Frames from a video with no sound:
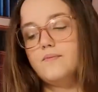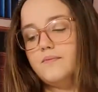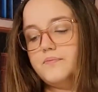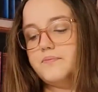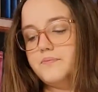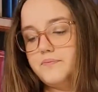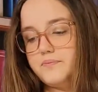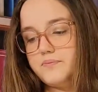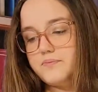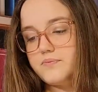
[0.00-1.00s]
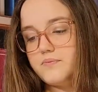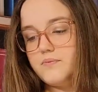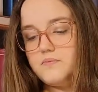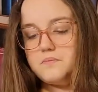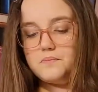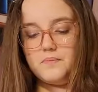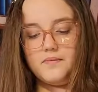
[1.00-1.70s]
Nothing is said.